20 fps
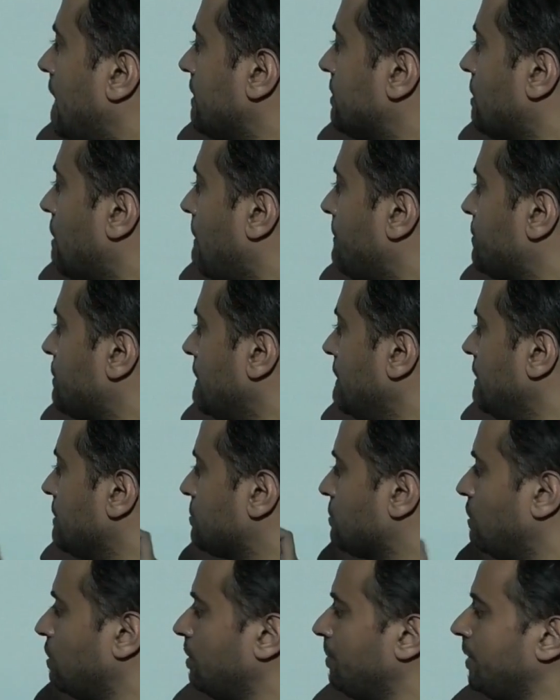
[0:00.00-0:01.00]
answer option
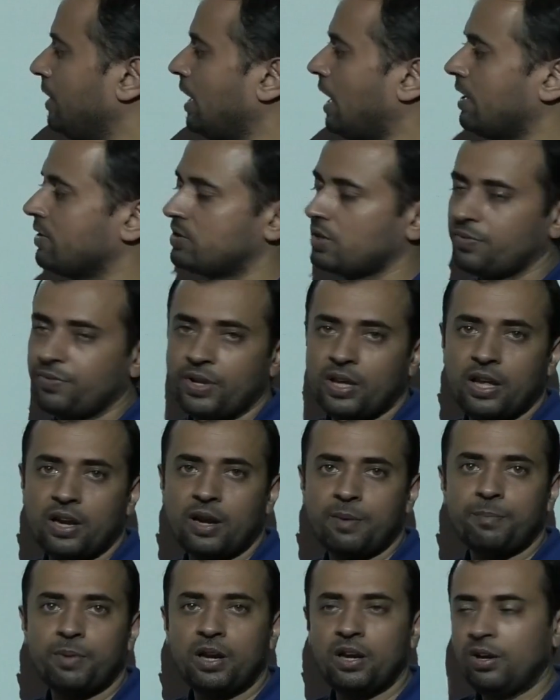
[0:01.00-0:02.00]
is going to be answer figure
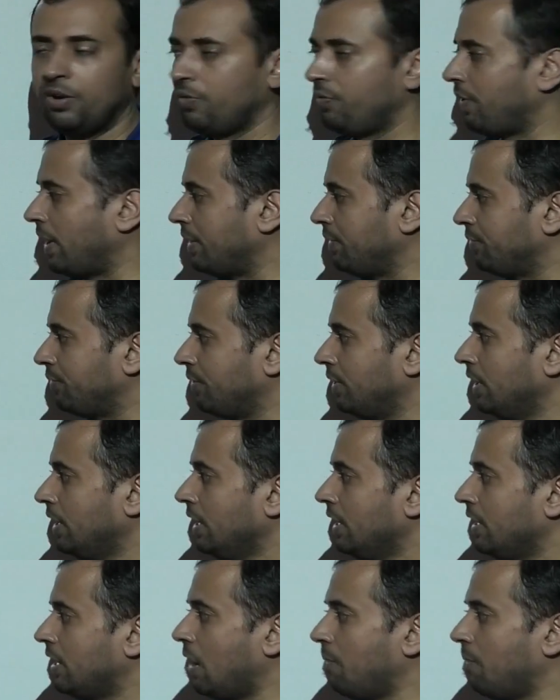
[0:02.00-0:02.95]
number 5.